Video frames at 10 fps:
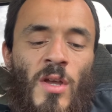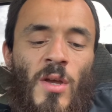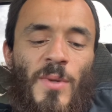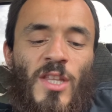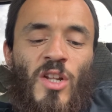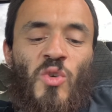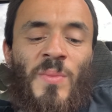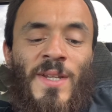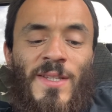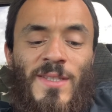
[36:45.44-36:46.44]
but the
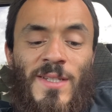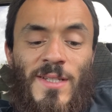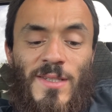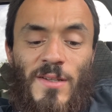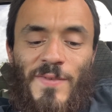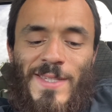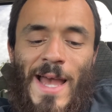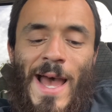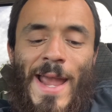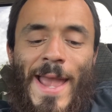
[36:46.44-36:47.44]
luminousness of his
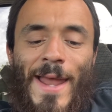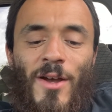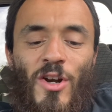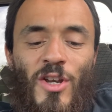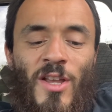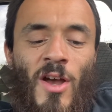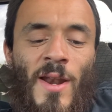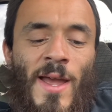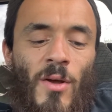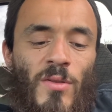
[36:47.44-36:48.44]
eye had utterly gone
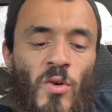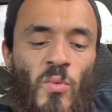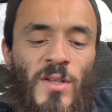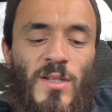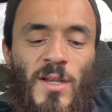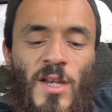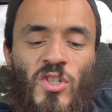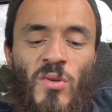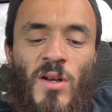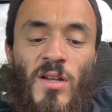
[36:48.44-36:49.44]
out. The once
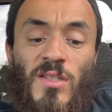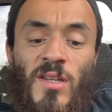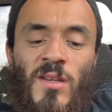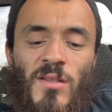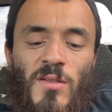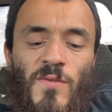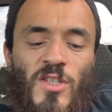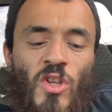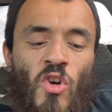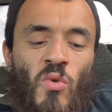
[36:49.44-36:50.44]
occasional huskiness of his
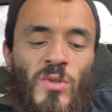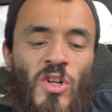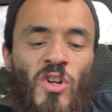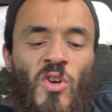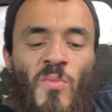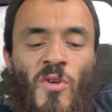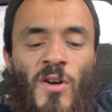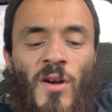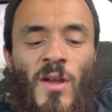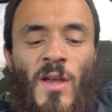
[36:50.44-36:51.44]
tone was heard no more,
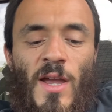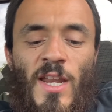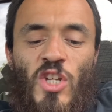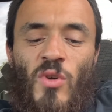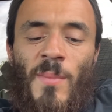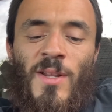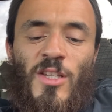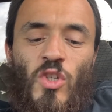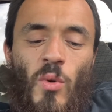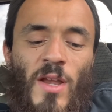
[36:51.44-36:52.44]
and a
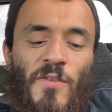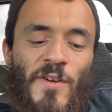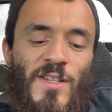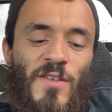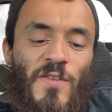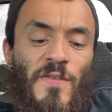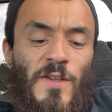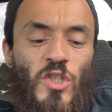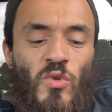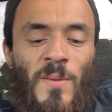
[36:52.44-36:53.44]
tremulous quaver, as if of
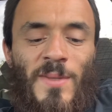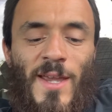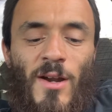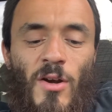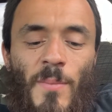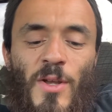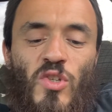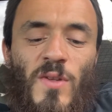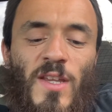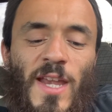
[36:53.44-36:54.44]
extreme terror,
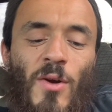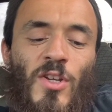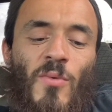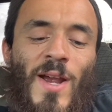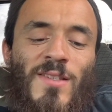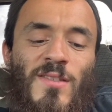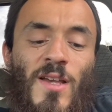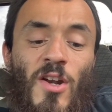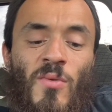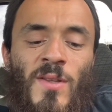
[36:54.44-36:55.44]
habitually characterized his
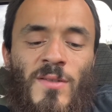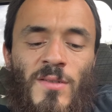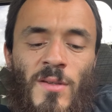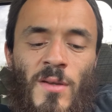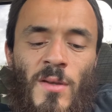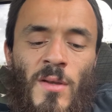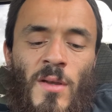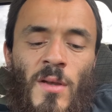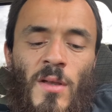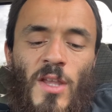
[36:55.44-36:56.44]
utterance.
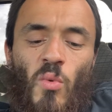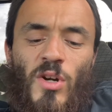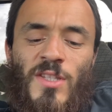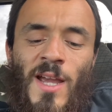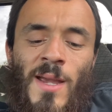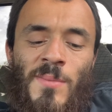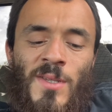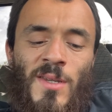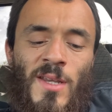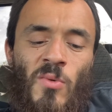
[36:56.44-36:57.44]
There were times,
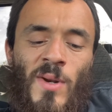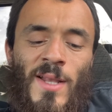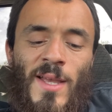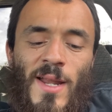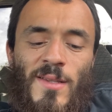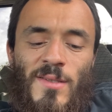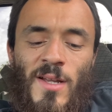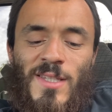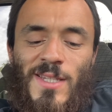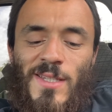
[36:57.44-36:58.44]
indeed, when I thought his
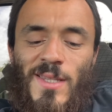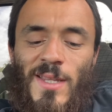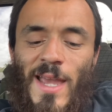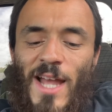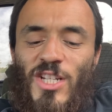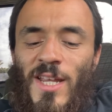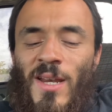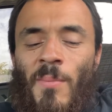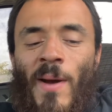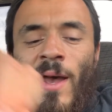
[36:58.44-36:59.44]
unceasingly
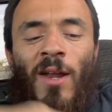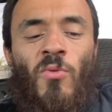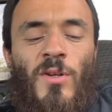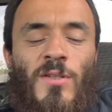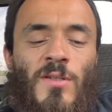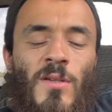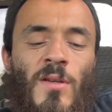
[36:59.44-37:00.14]
agitated mind was